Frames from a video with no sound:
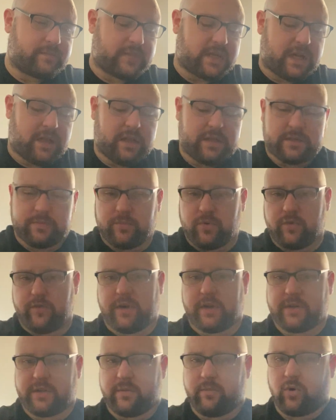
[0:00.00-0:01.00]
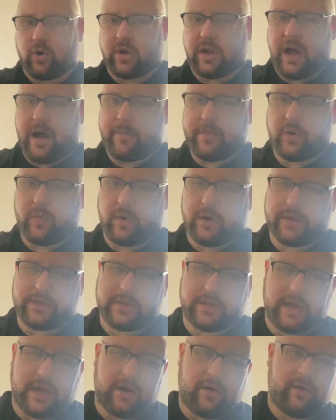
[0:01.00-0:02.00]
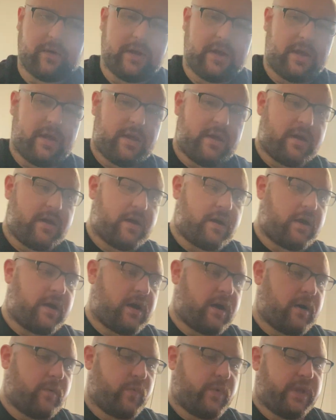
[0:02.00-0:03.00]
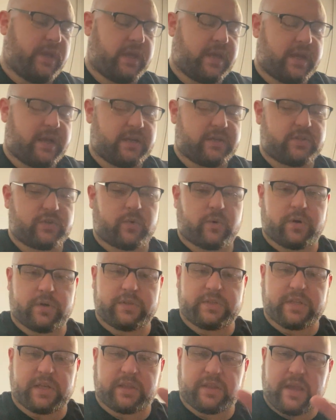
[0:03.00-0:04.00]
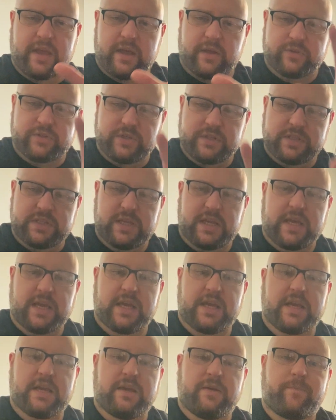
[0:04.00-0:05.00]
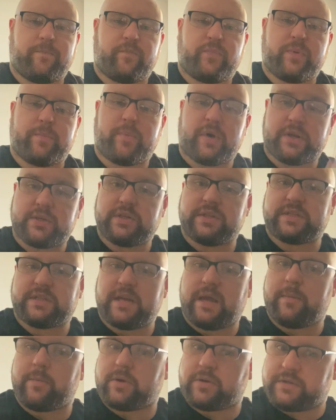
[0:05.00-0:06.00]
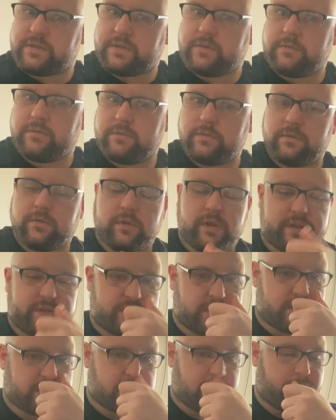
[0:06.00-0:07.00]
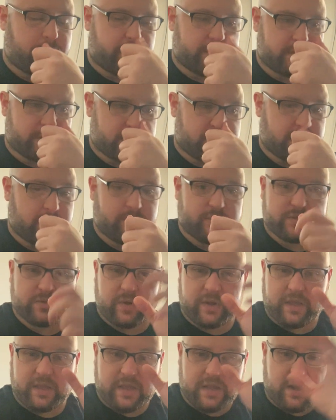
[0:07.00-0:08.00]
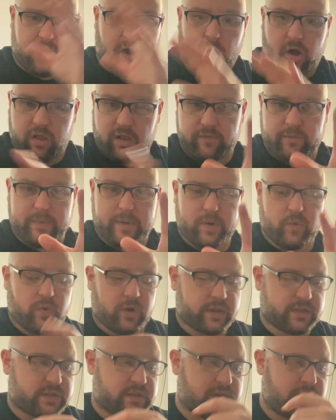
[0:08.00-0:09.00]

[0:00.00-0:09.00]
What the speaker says: Let's move on to the more common ones now. When you get in towards like the LGT, the budget sabers, let's just say budget sabers so I can get all of them at once.